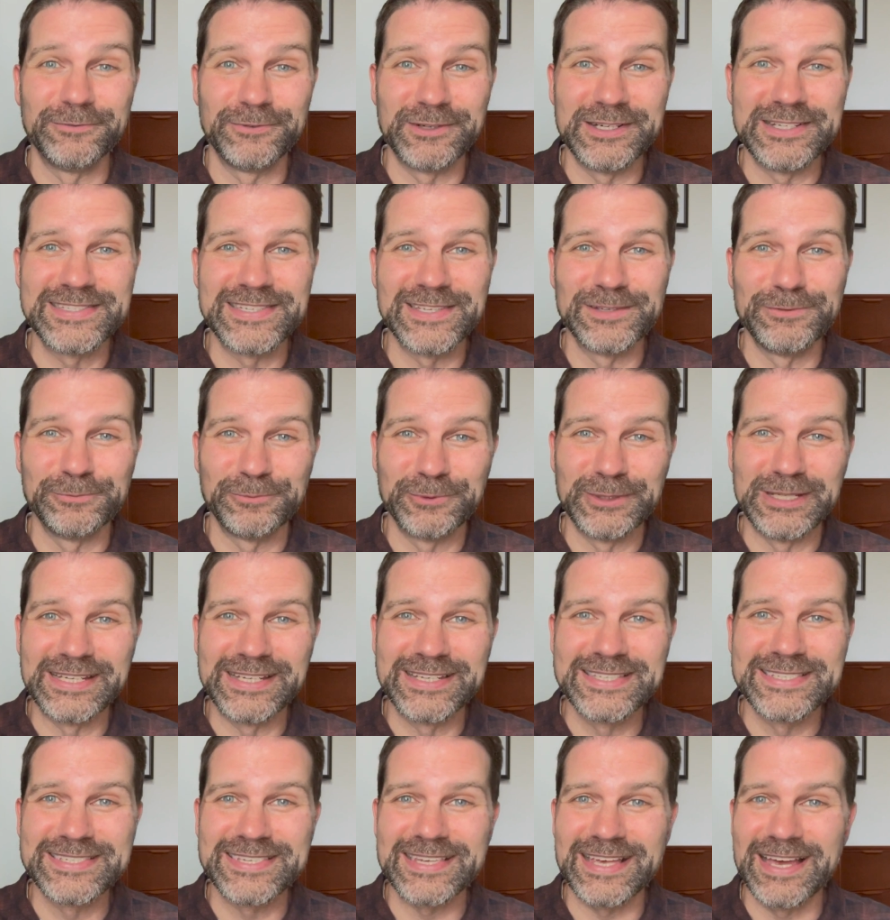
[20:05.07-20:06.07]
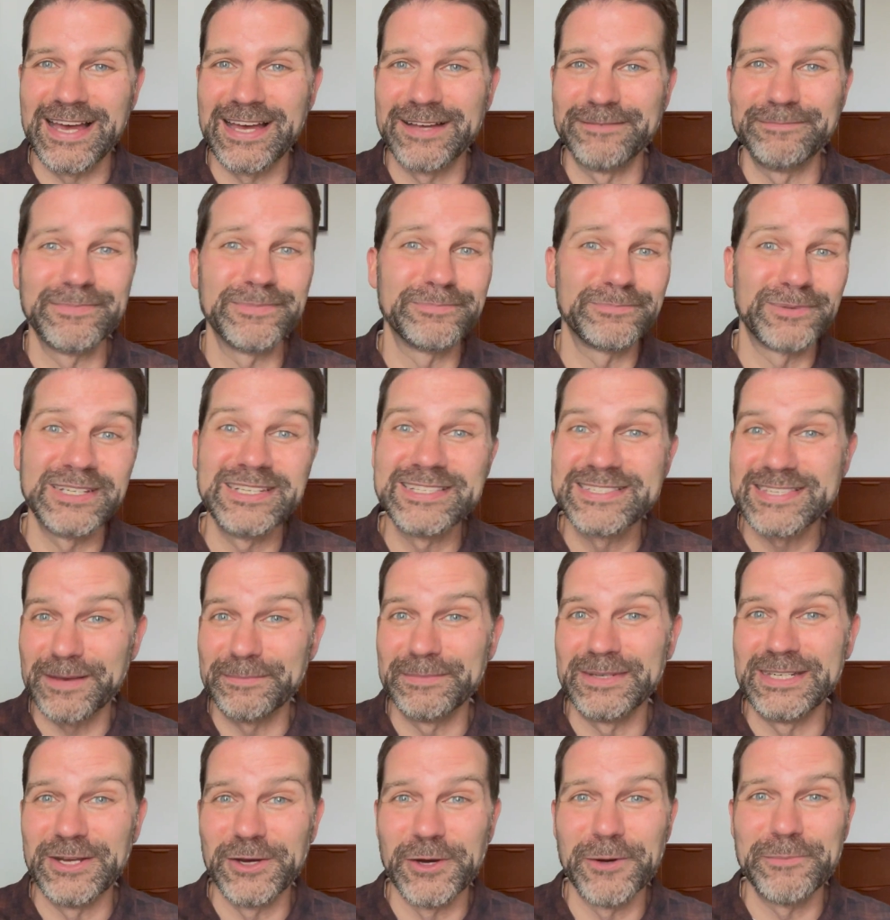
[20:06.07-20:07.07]
recent weeks. Um, please let
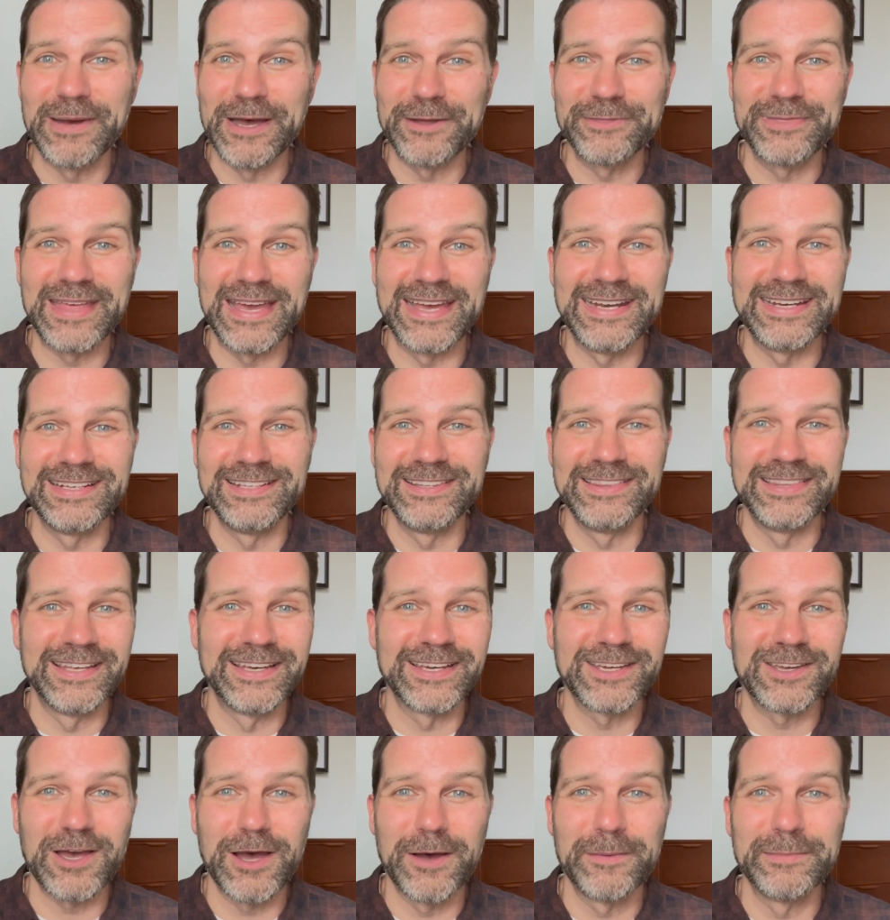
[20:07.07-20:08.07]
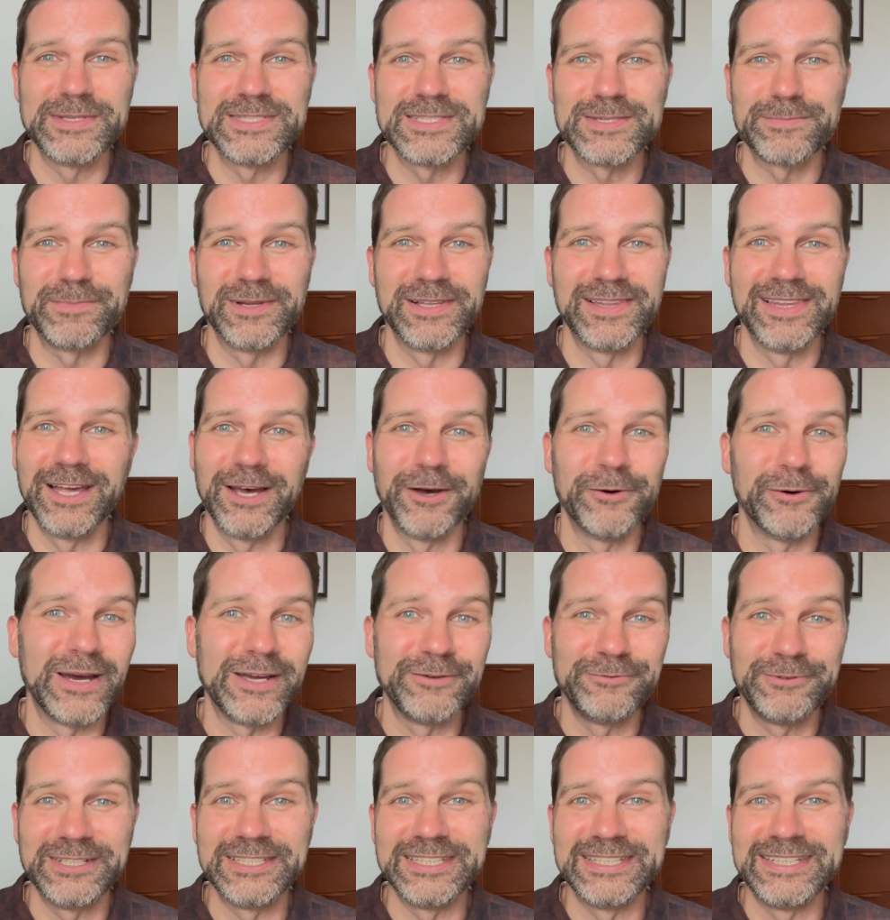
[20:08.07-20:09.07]
me know about that in the comments below. I
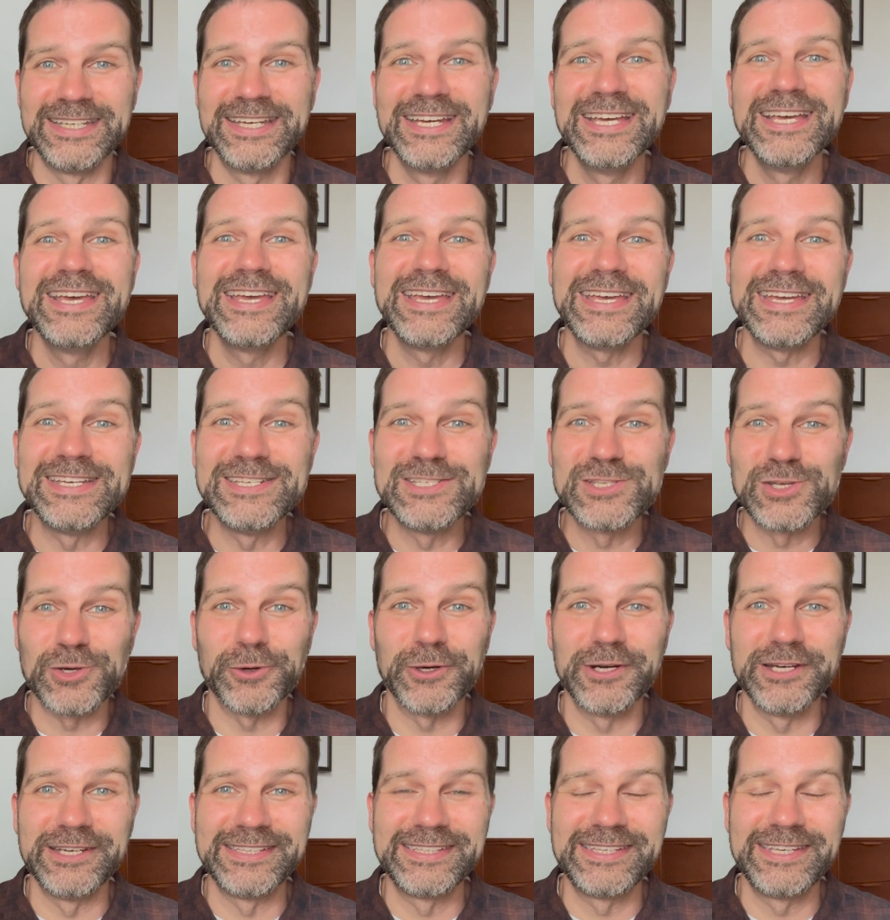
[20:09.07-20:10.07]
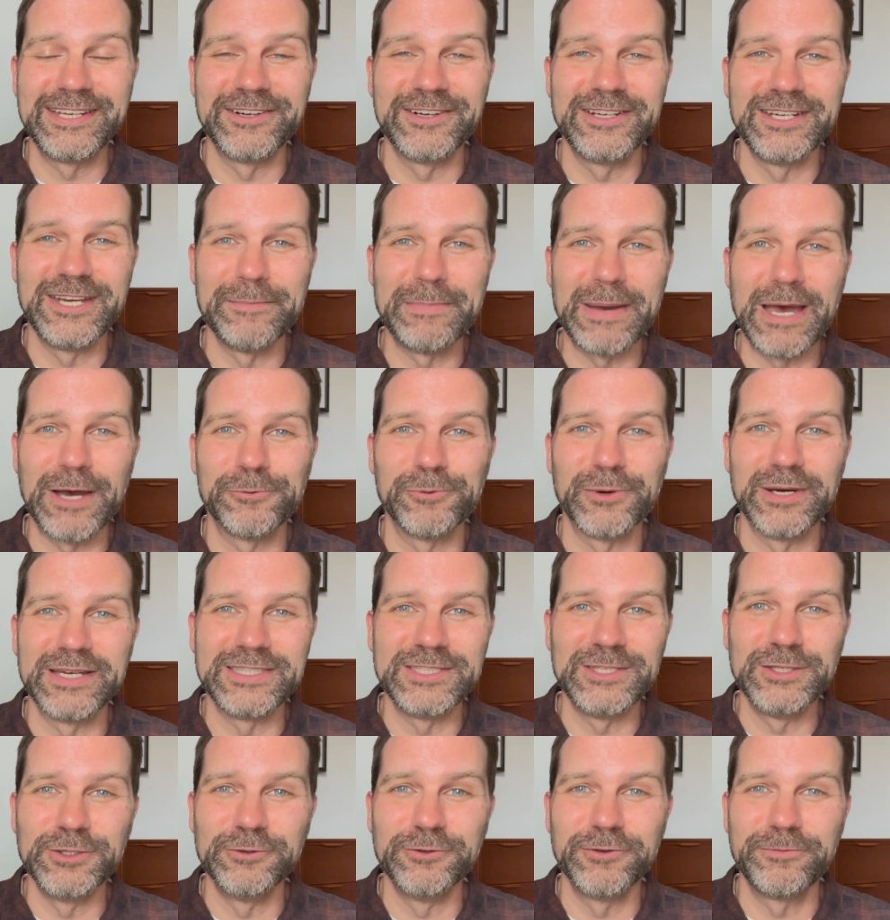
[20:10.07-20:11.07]
really enjoy hearing about what
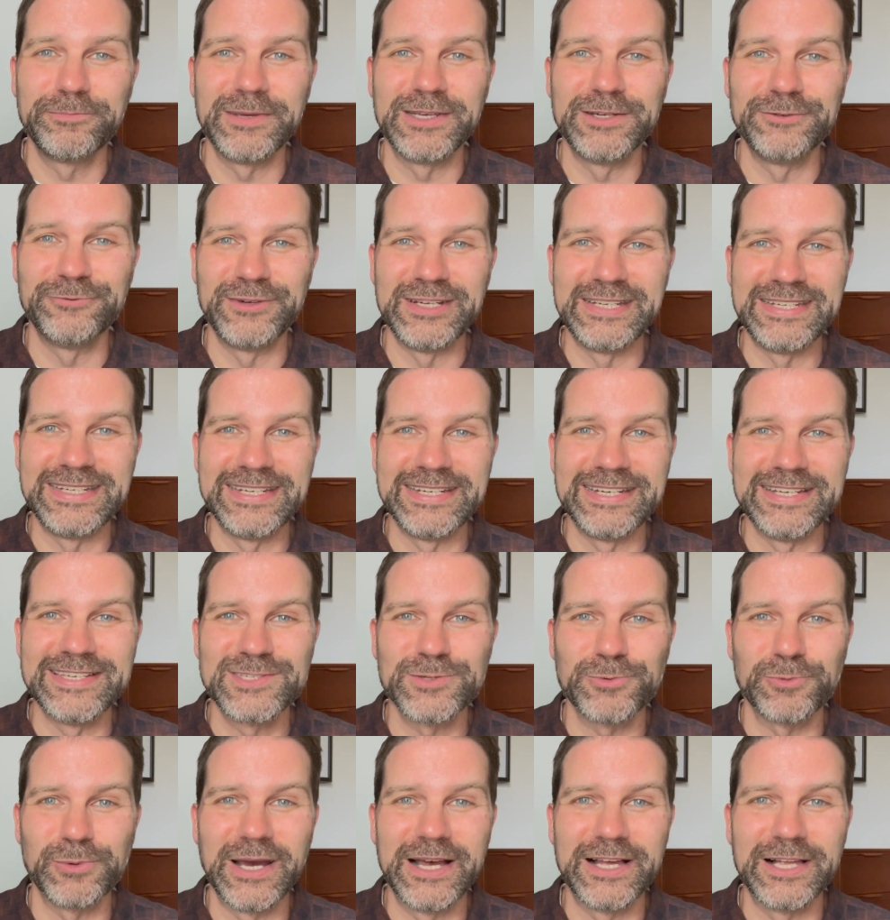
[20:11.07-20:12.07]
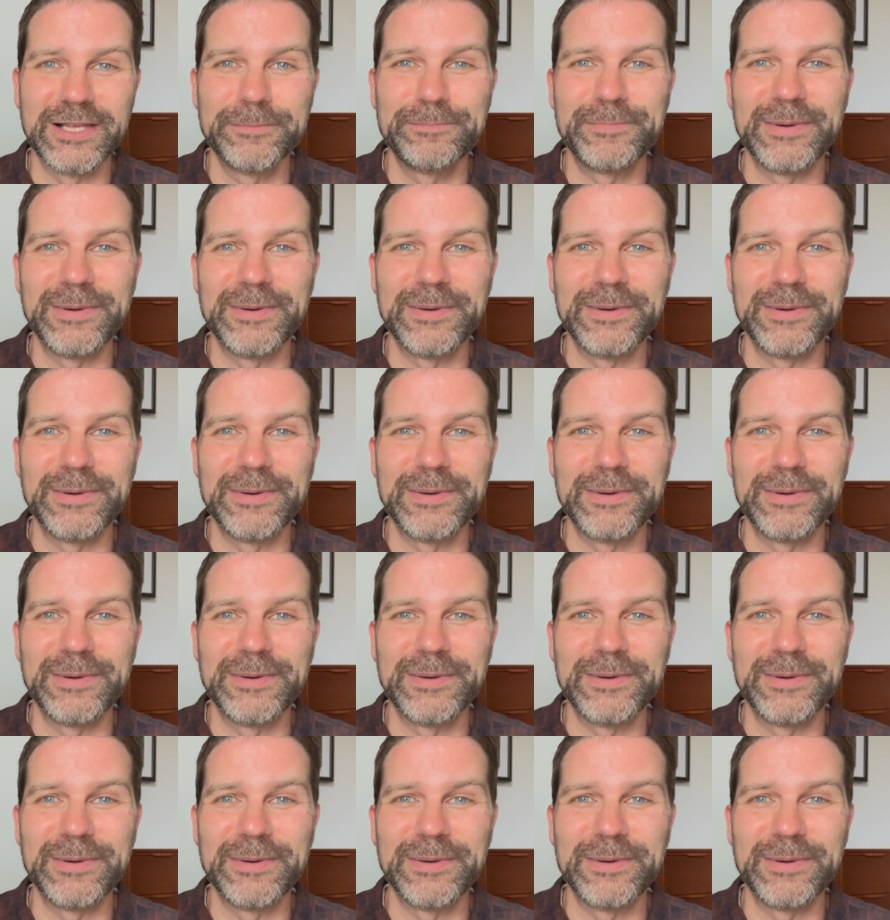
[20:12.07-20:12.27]
you've been reading as well.